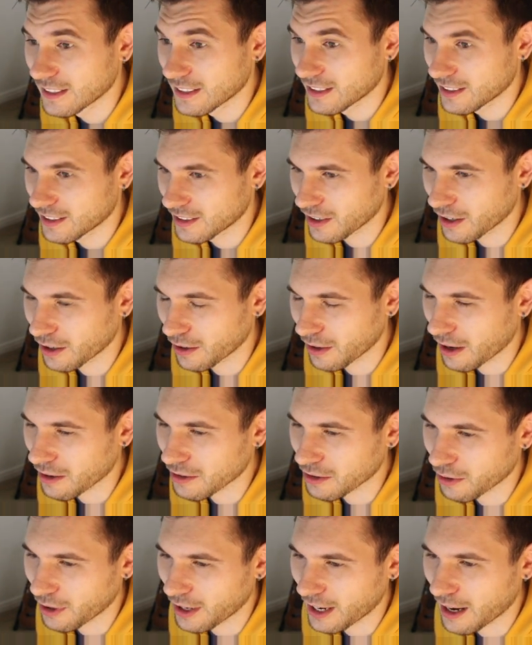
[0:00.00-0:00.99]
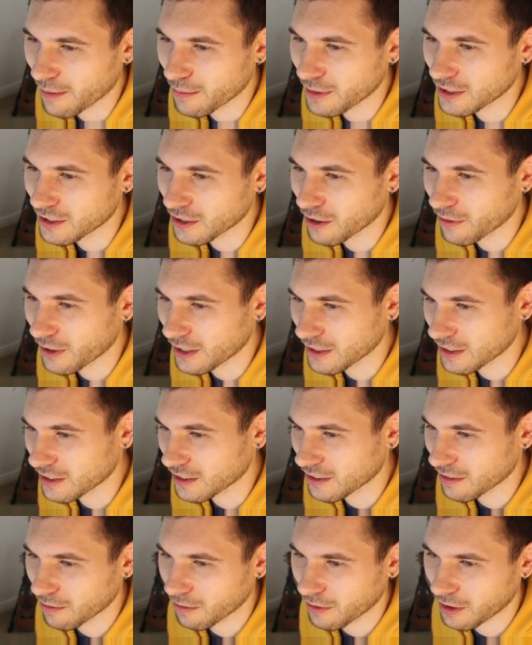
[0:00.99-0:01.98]
So that's quite happy. So if I
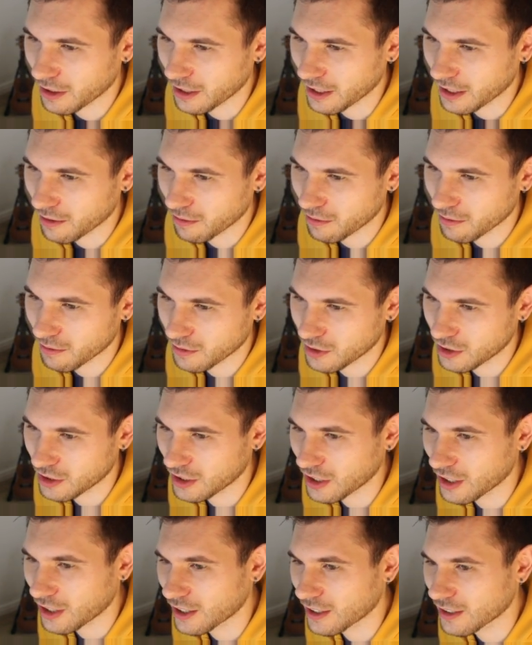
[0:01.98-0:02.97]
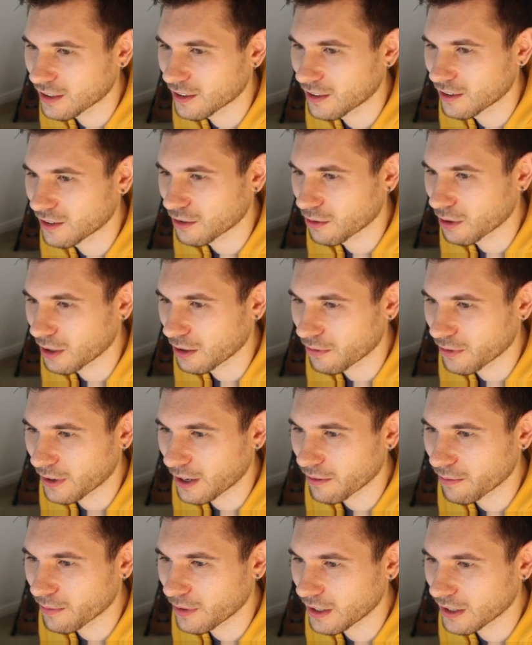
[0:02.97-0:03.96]
just click start on
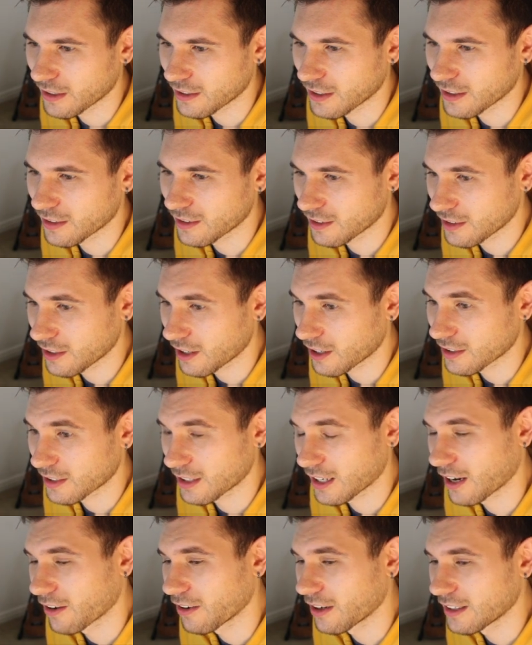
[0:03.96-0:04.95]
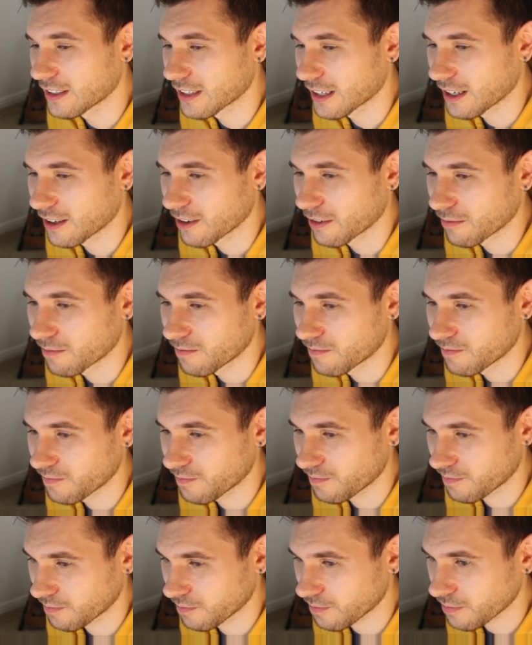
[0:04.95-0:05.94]
25 minutes, it starts counting down
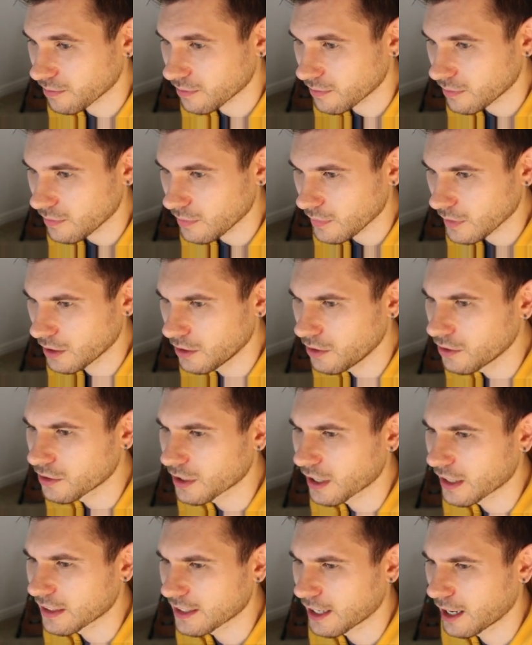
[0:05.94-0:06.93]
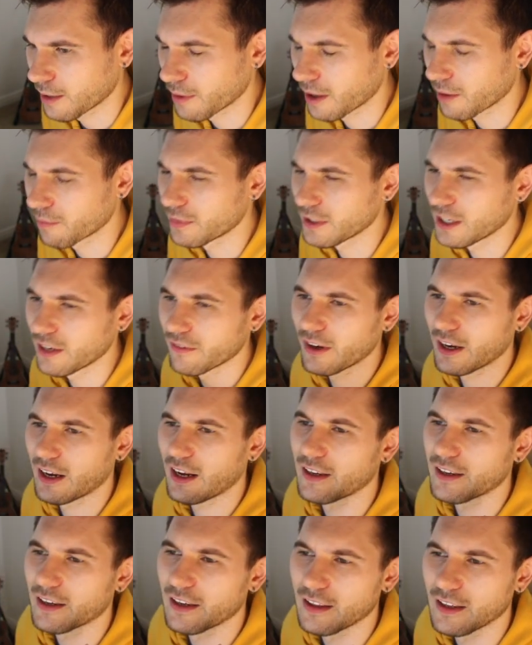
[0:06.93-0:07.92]
using a timer. I believe
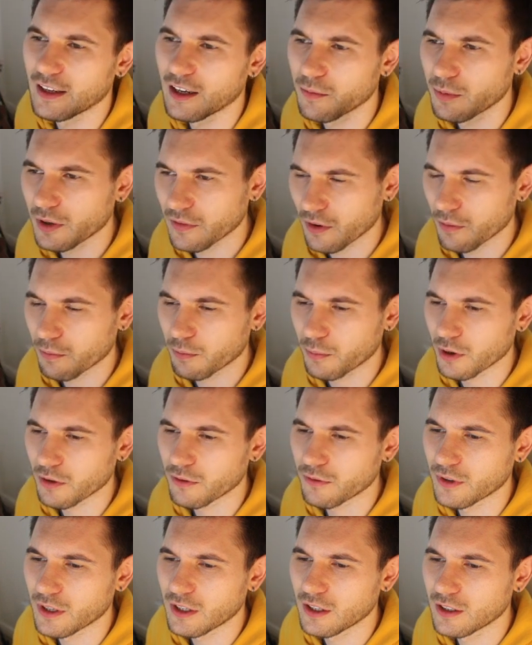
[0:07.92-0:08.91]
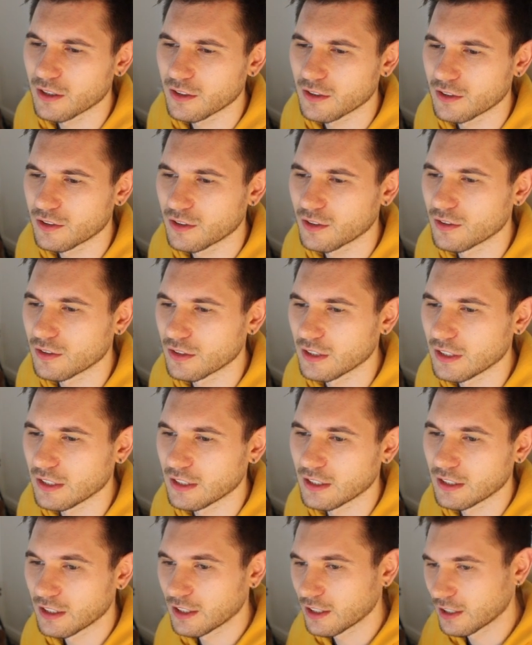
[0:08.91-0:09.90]
I add a little bit of a buffer to
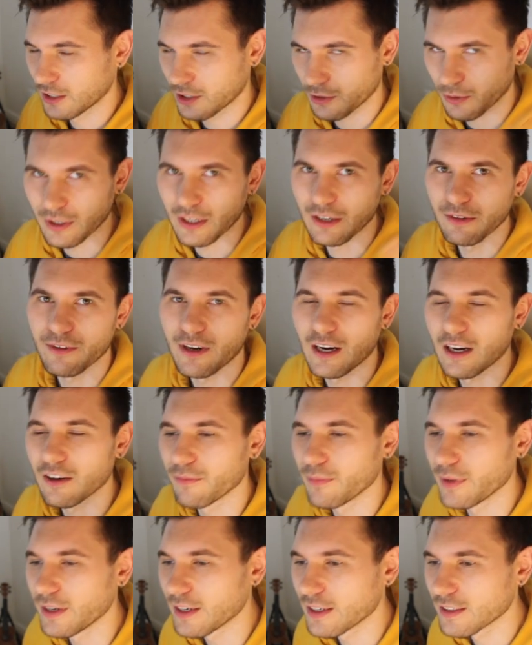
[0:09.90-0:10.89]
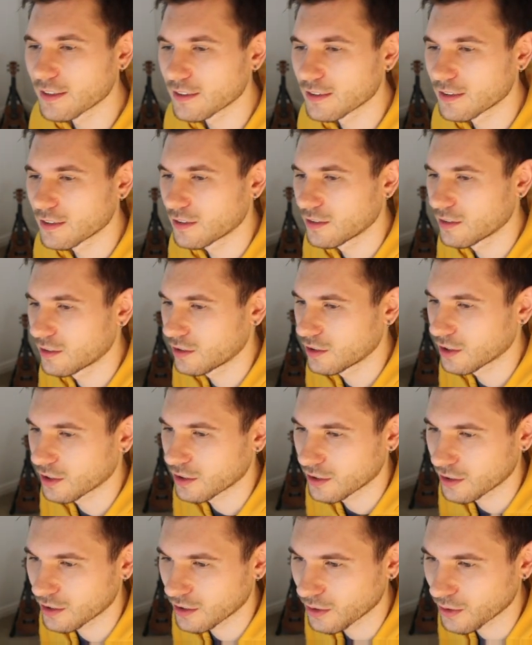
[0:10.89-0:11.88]
the 25 minutes
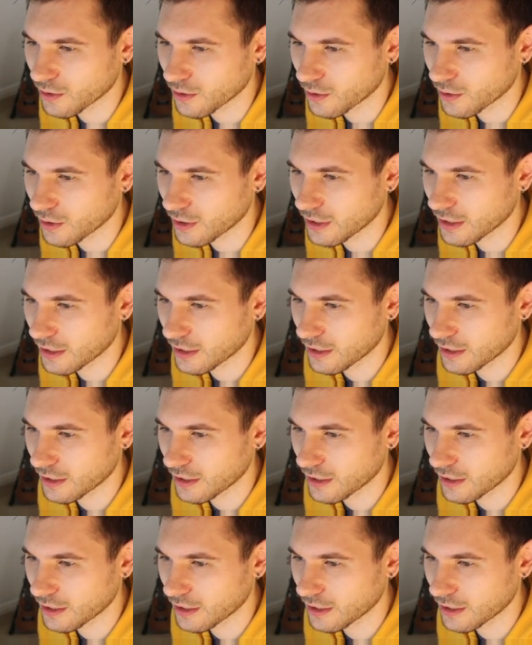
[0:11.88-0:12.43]
just so